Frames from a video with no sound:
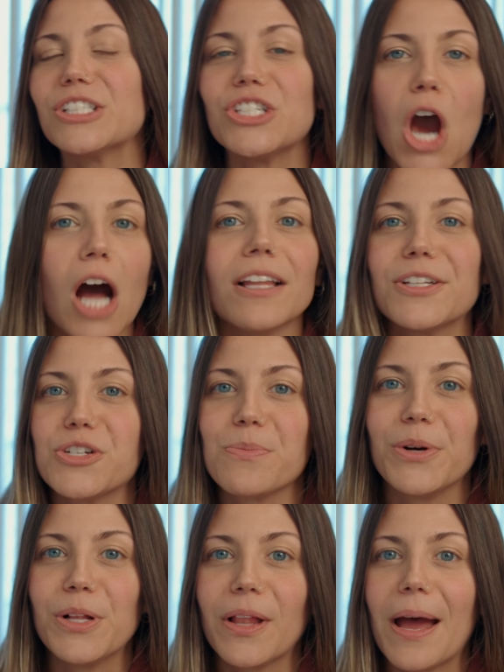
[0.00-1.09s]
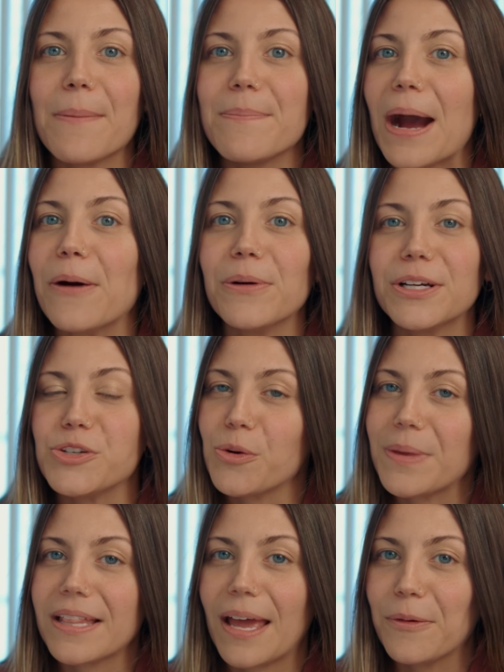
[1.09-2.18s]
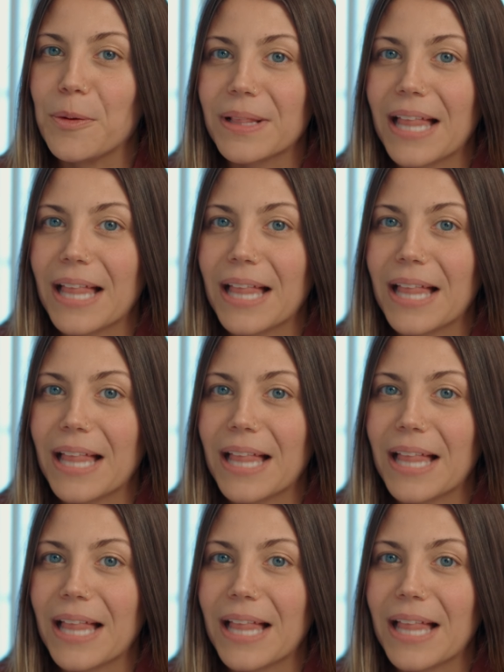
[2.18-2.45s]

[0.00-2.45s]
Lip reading: knowledgeable about Adobe Lightroom